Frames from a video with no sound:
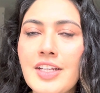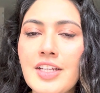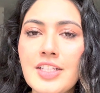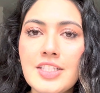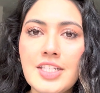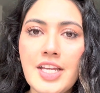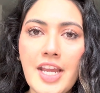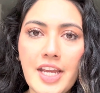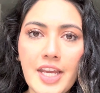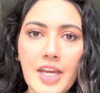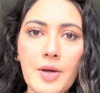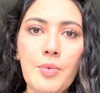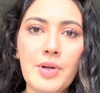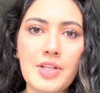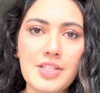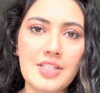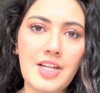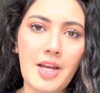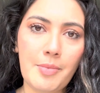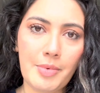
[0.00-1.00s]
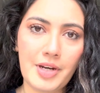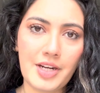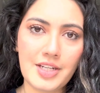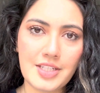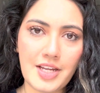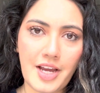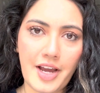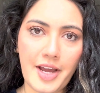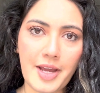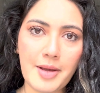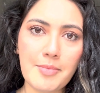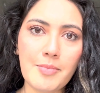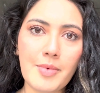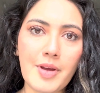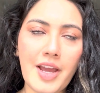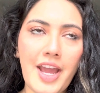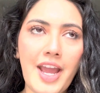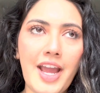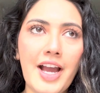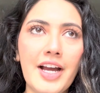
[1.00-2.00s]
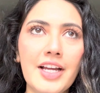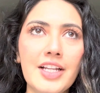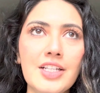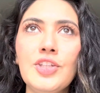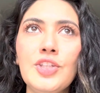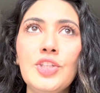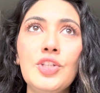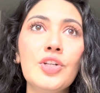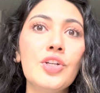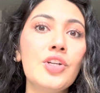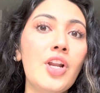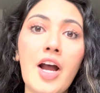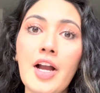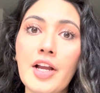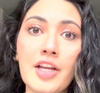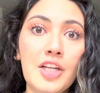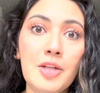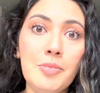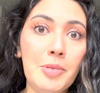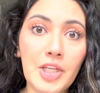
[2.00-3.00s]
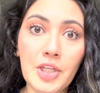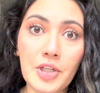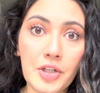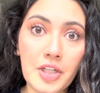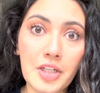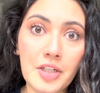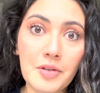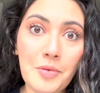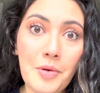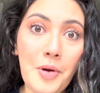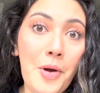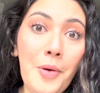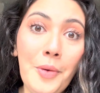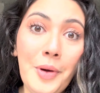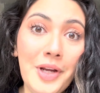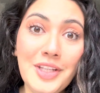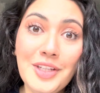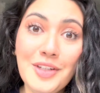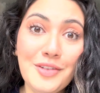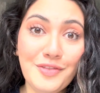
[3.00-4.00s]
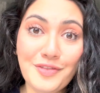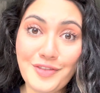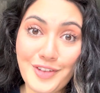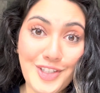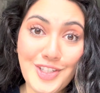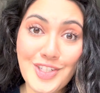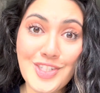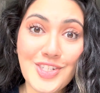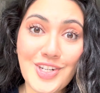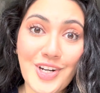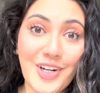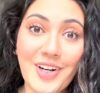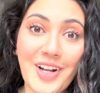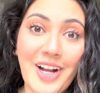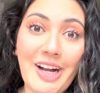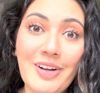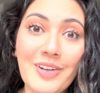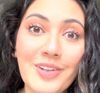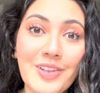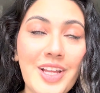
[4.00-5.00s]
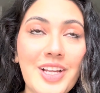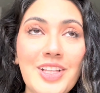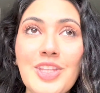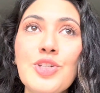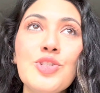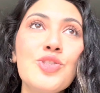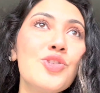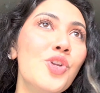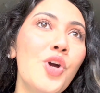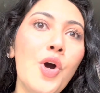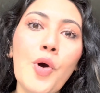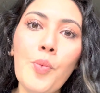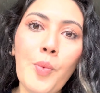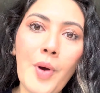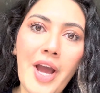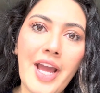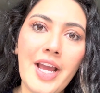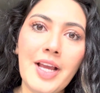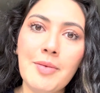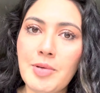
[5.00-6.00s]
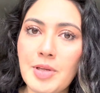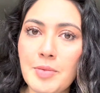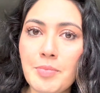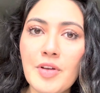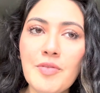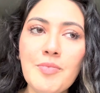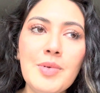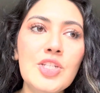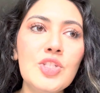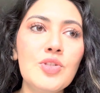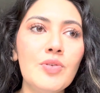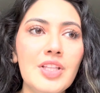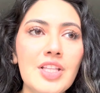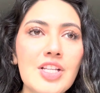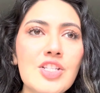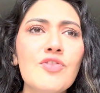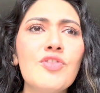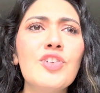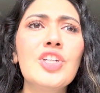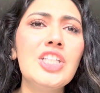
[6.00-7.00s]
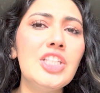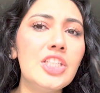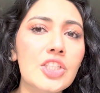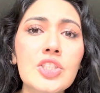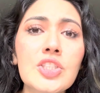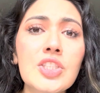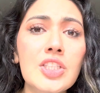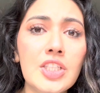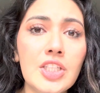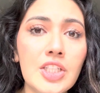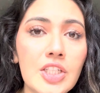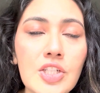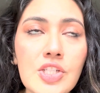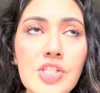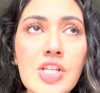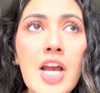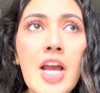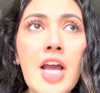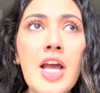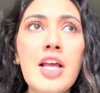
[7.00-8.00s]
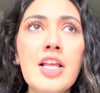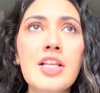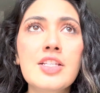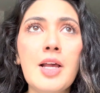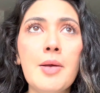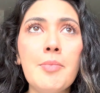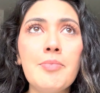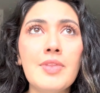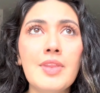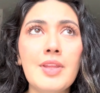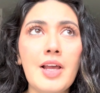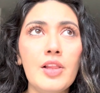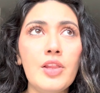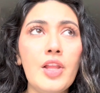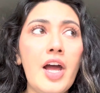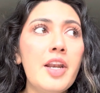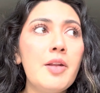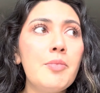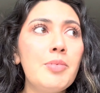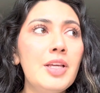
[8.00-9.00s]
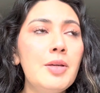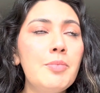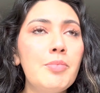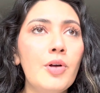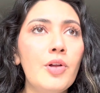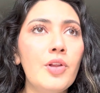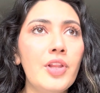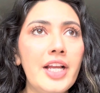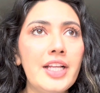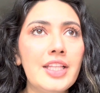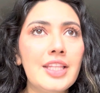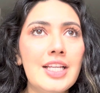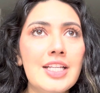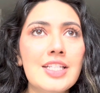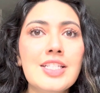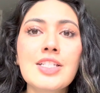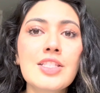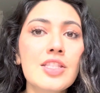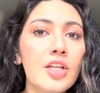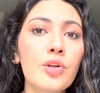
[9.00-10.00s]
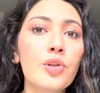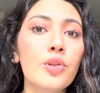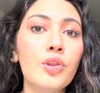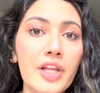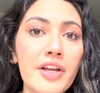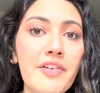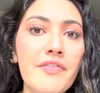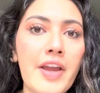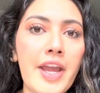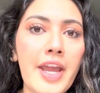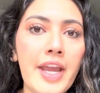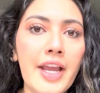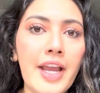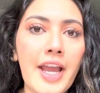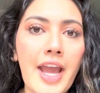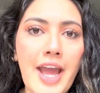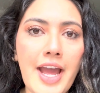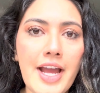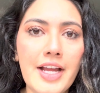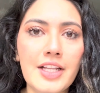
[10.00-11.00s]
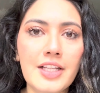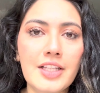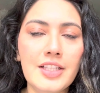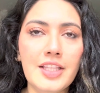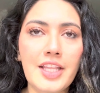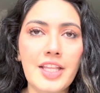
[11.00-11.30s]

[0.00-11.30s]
take it one step at a time, and you're not going to be good when you first start out. Like, there's no way. People have been doing this for years and years. A lot of people, like, this is their living, and